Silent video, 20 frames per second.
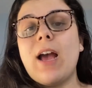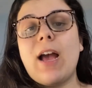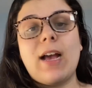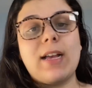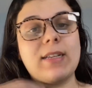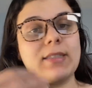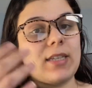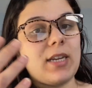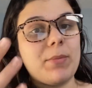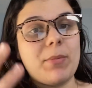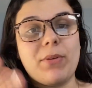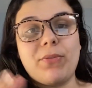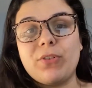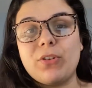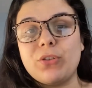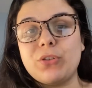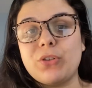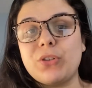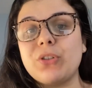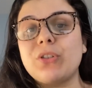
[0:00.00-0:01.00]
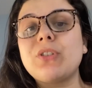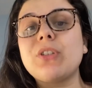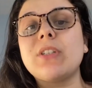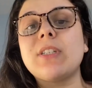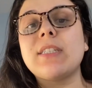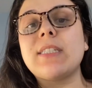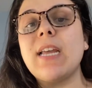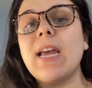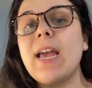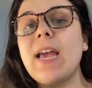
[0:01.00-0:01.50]
Ask him if he understood
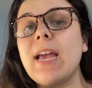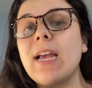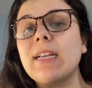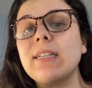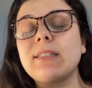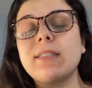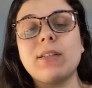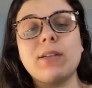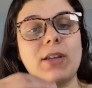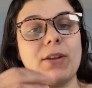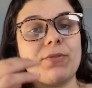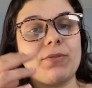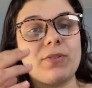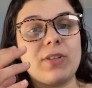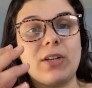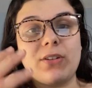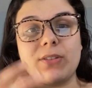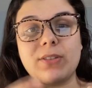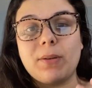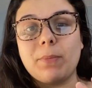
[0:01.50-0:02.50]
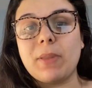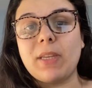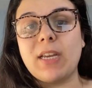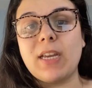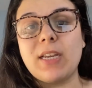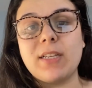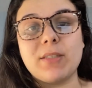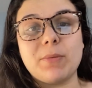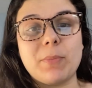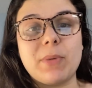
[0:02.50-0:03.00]
the text, if there's
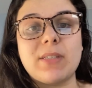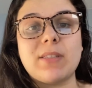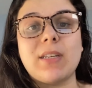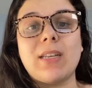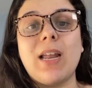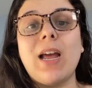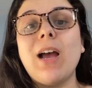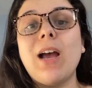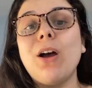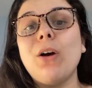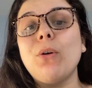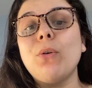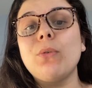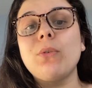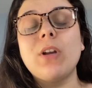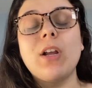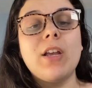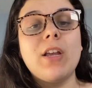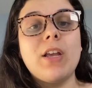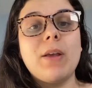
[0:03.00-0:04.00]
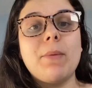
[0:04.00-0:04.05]
something he's missing out.